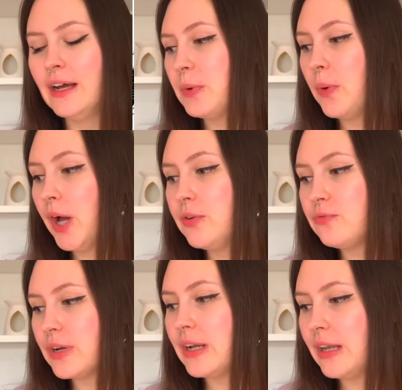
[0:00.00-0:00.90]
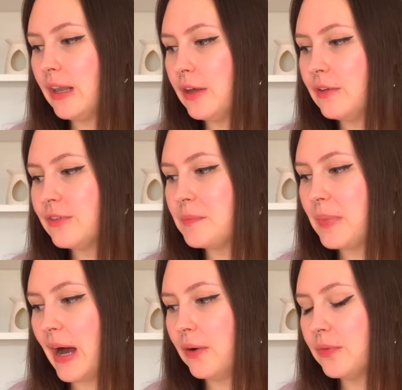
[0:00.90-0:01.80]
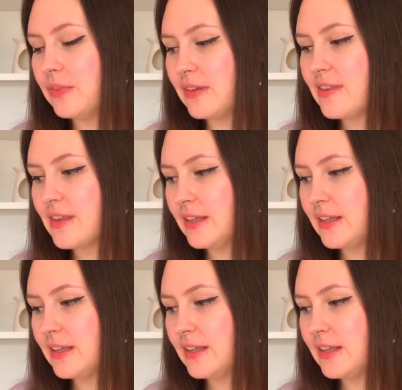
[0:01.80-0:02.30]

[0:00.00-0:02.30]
but what I really love about this